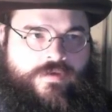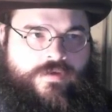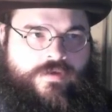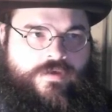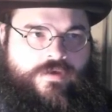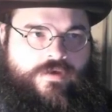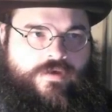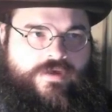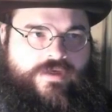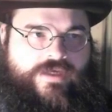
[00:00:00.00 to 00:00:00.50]

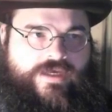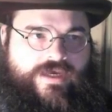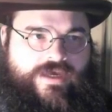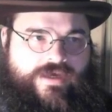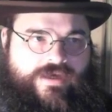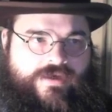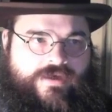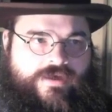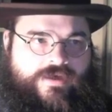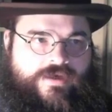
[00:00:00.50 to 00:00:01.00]
Okay.
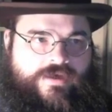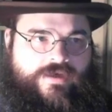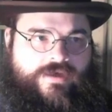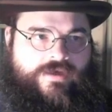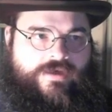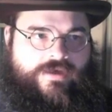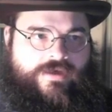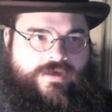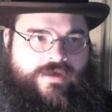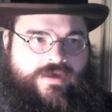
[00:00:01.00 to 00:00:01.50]

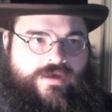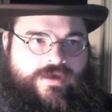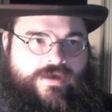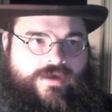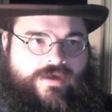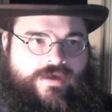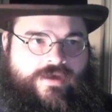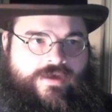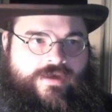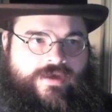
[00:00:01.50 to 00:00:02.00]

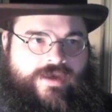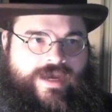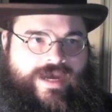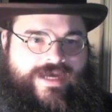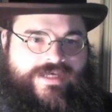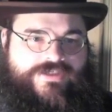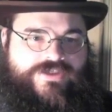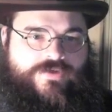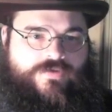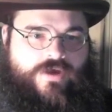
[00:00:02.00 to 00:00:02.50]

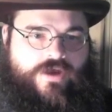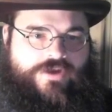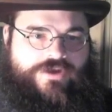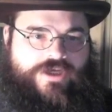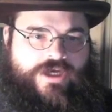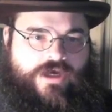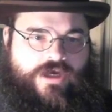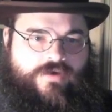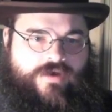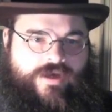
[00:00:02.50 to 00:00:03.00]
As you all
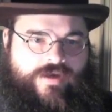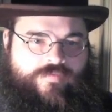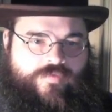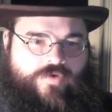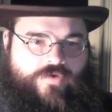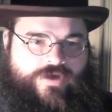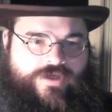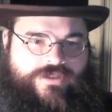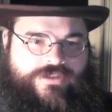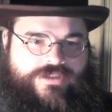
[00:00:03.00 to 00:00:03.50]
know, I'm
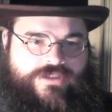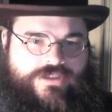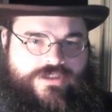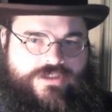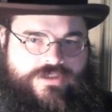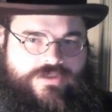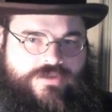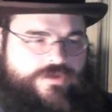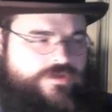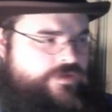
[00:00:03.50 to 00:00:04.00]
going to
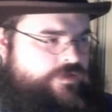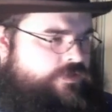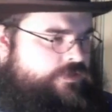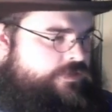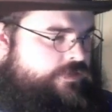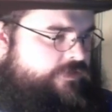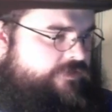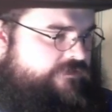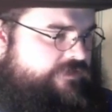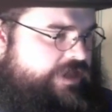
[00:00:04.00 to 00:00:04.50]

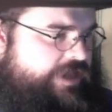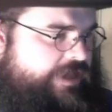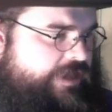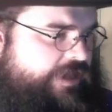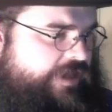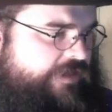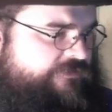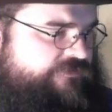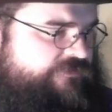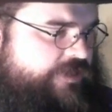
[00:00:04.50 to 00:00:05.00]
do
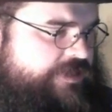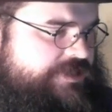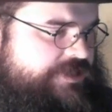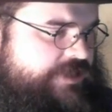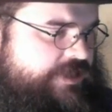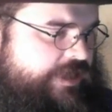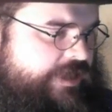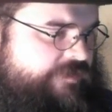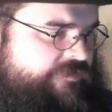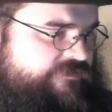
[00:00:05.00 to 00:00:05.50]
a
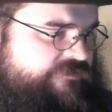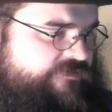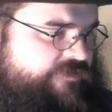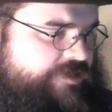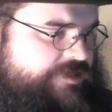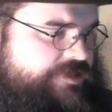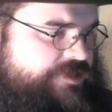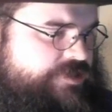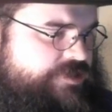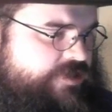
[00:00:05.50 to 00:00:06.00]
first come,
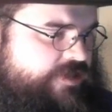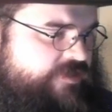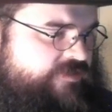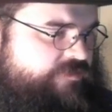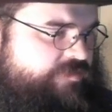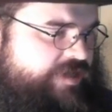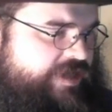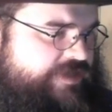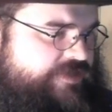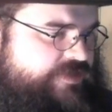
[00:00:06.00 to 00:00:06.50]
first
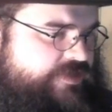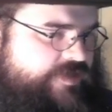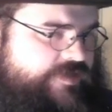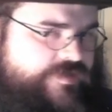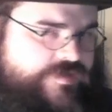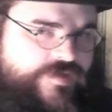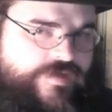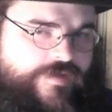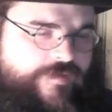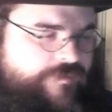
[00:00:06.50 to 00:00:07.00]
serve
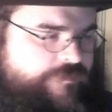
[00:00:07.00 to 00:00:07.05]
basis.